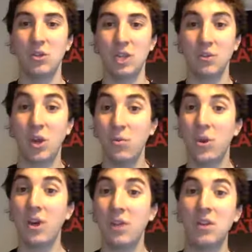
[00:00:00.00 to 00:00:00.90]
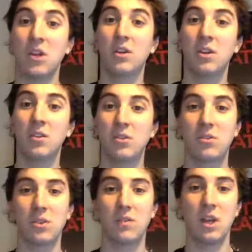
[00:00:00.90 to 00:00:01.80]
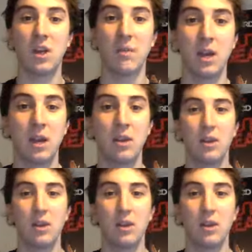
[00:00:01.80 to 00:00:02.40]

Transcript: Now, don't worry if you don't know the story of the Iron Man,